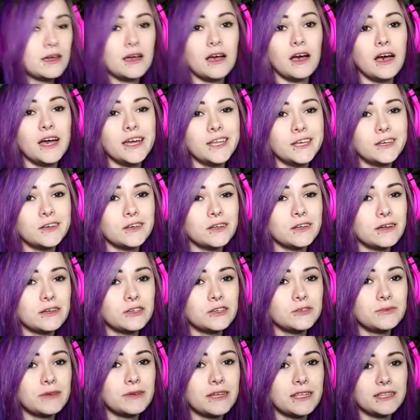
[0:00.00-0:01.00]
I don't know how
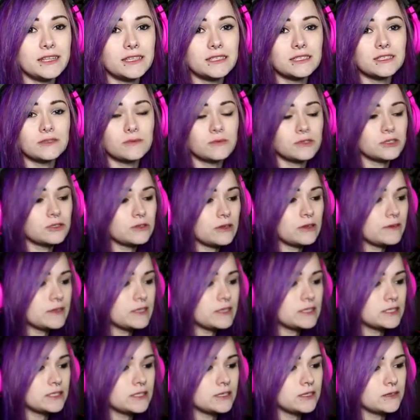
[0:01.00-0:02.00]
to play this
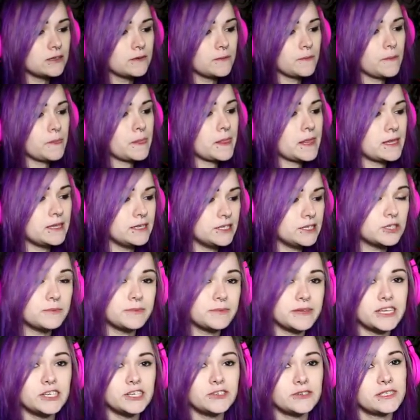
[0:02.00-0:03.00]
whatsoever, so it should
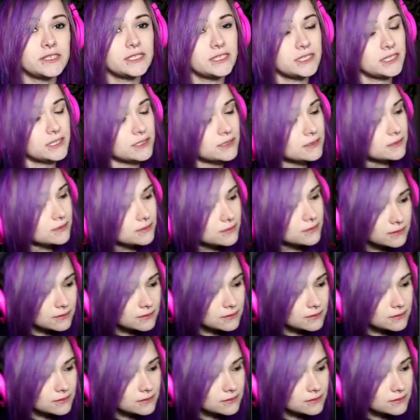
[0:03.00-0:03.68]
be interesting.